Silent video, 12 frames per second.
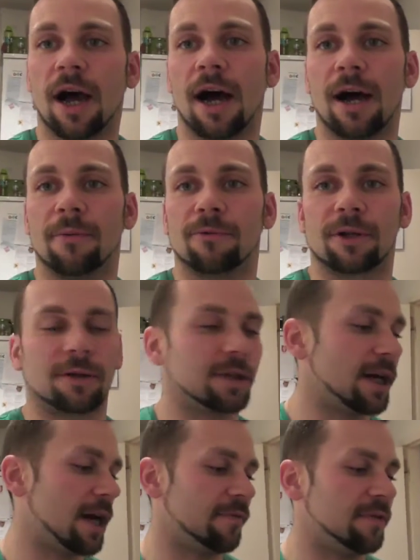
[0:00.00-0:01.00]
What I'm gonna
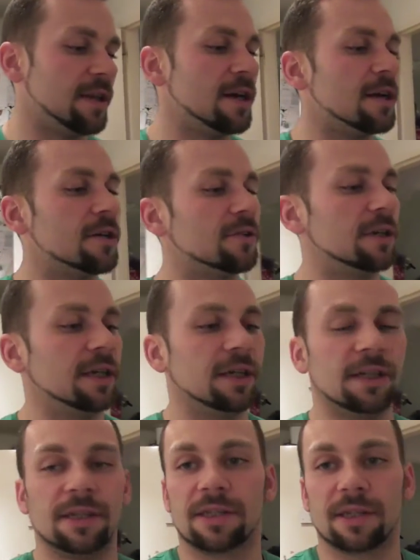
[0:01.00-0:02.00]
have now
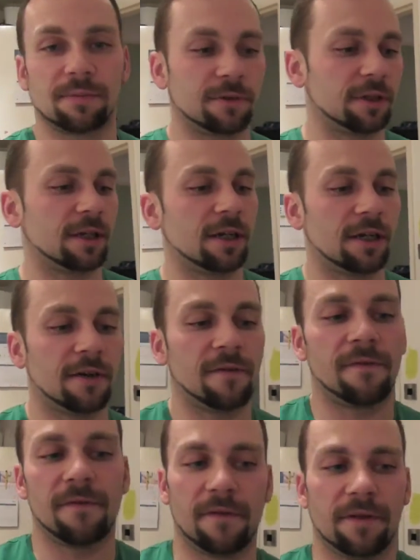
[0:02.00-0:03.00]
is I'm gonna
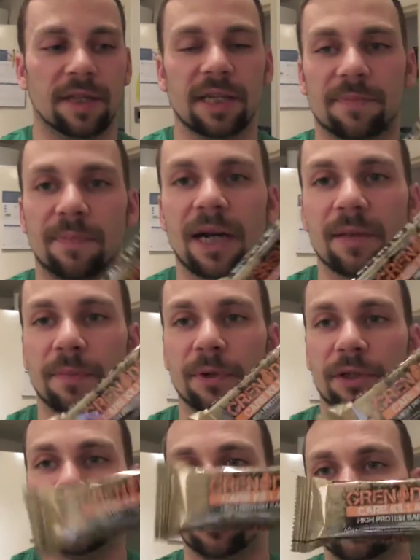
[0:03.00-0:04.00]
have this bad boy
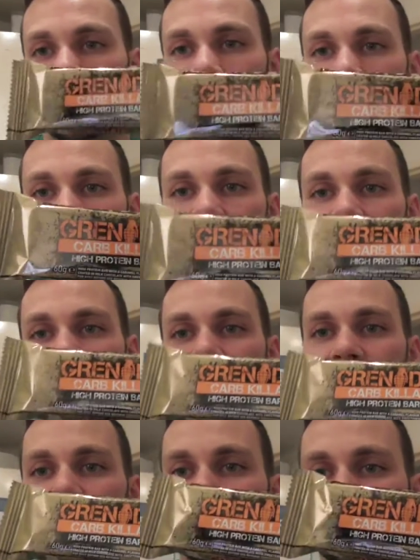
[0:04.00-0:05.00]
here.
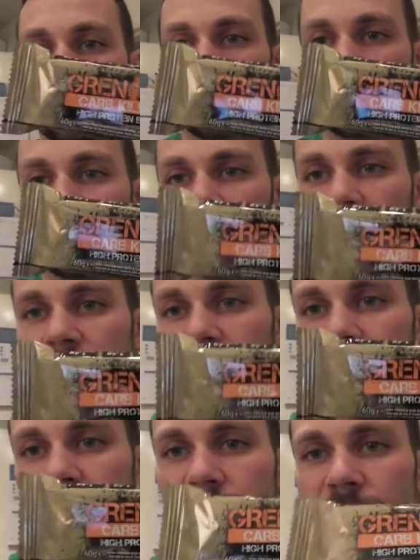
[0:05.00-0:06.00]
Yes,
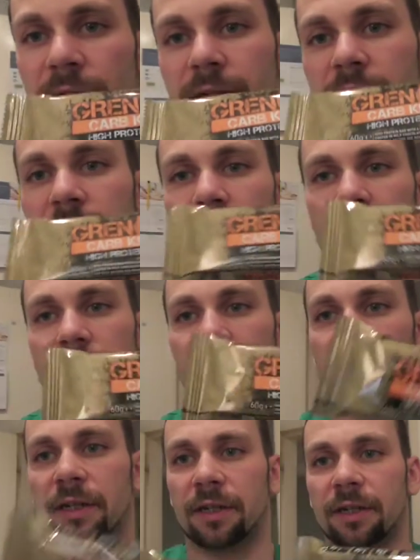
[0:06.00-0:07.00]
that's my kind of
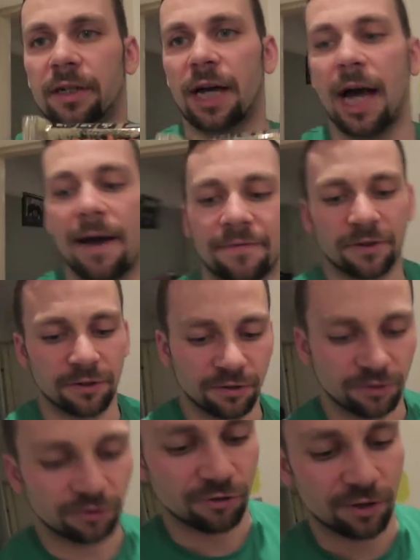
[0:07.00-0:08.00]
like a
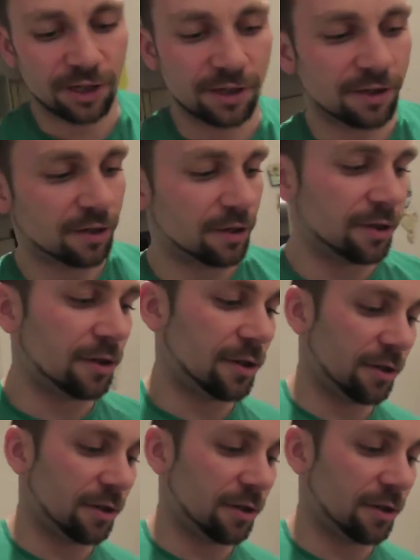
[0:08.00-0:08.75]
afternoon treat.